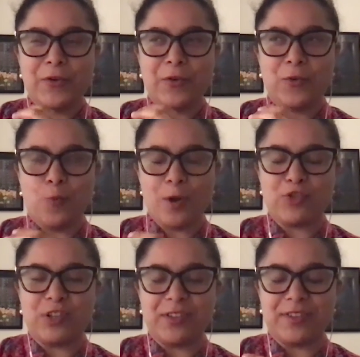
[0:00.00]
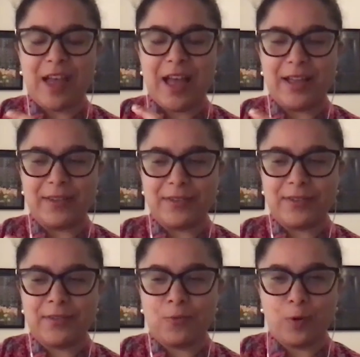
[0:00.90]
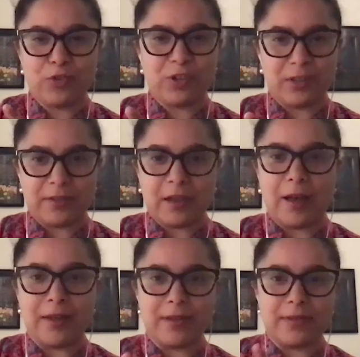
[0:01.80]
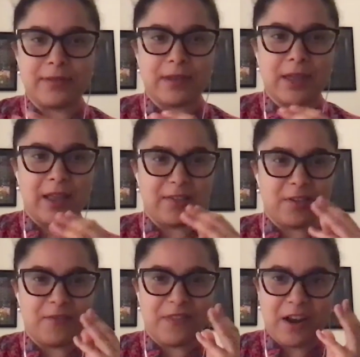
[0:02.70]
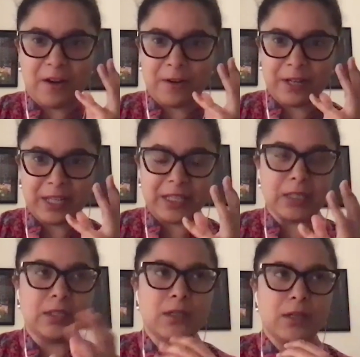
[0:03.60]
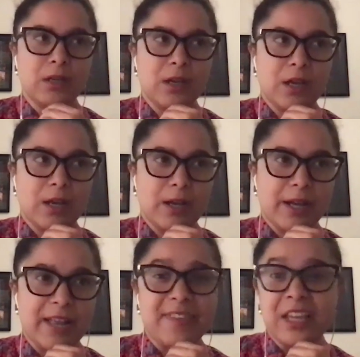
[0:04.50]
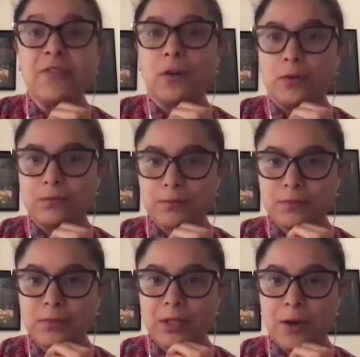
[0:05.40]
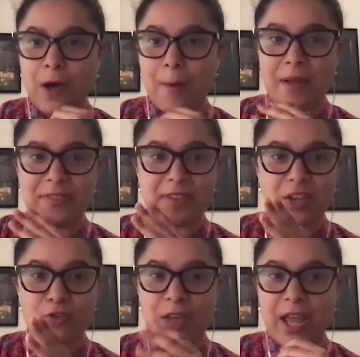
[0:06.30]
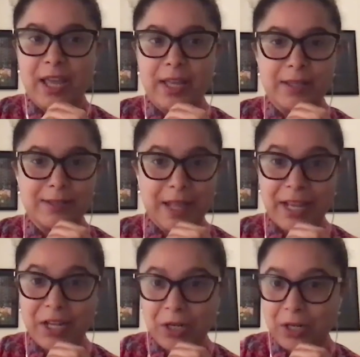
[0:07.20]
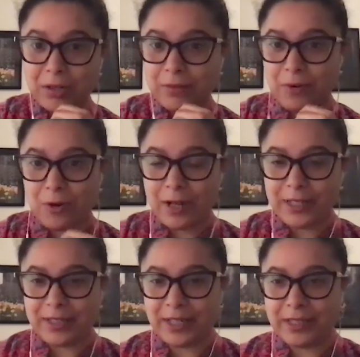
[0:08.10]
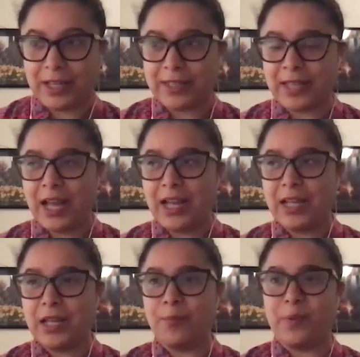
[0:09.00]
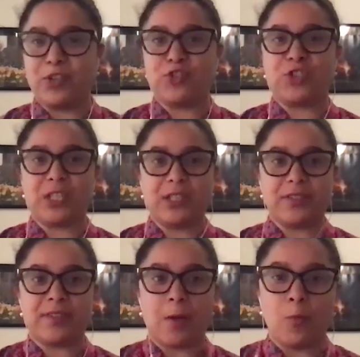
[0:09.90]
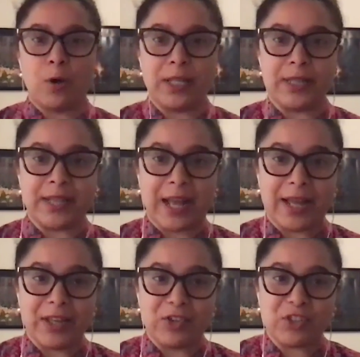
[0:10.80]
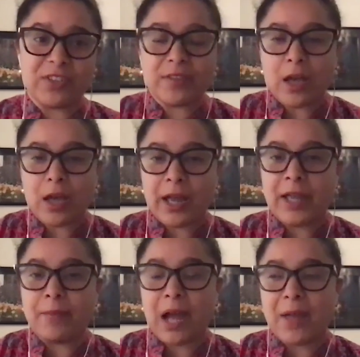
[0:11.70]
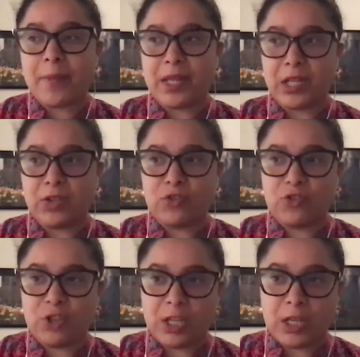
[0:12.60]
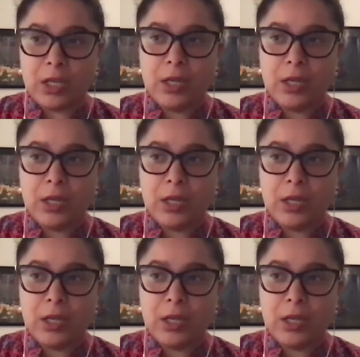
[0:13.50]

what she says, what she does is a very, it's evil. You know, I'm not saying you can't like her or anything like that, but she is someone that she's, in my opinion, she